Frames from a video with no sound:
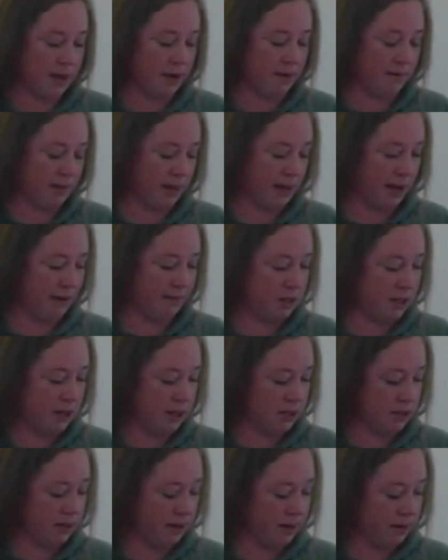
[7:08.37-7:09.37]
of the life
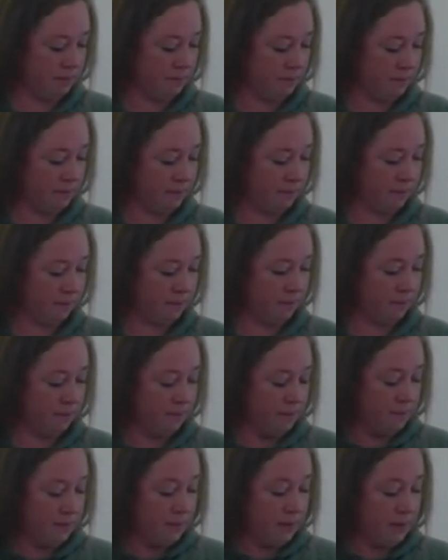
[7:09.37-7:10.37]
changing.
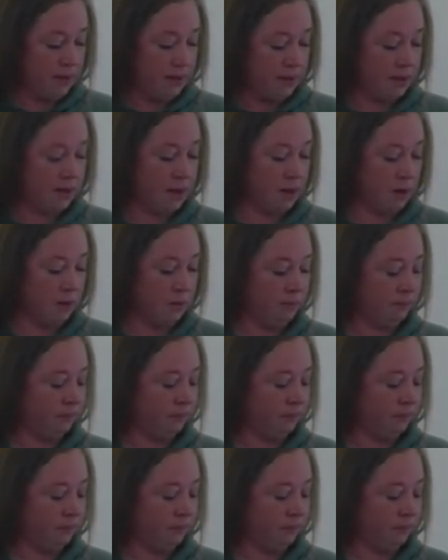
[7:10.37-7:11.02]
So,